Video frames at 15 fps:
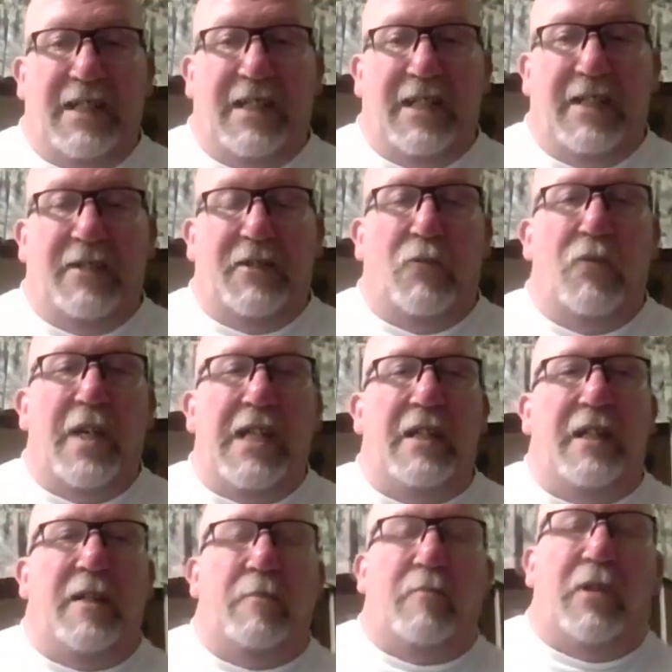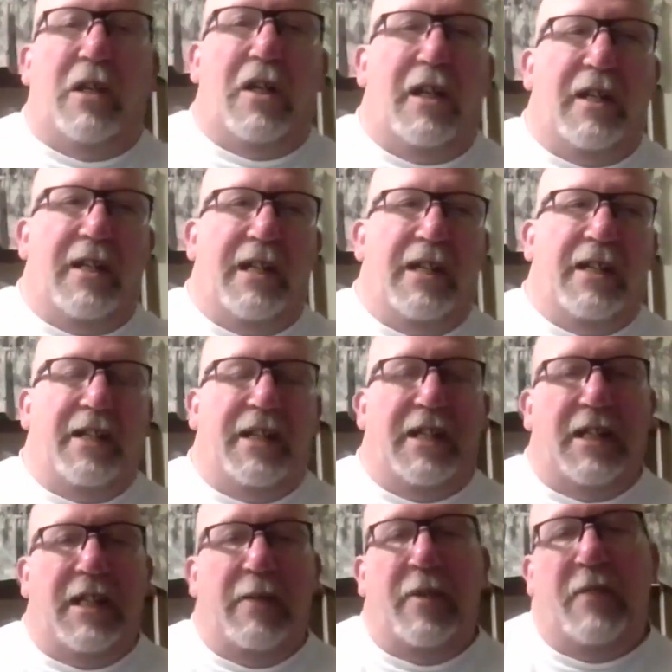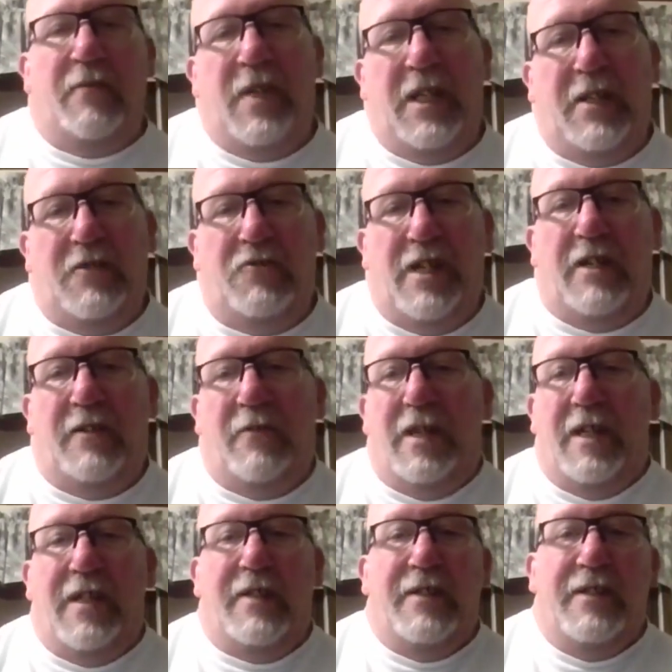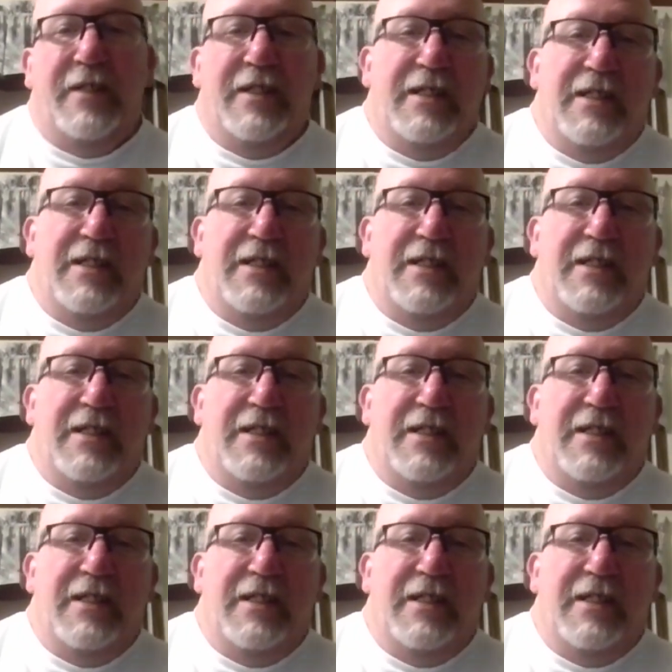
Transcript: the weekly blog at Lebanon Valley Dragway.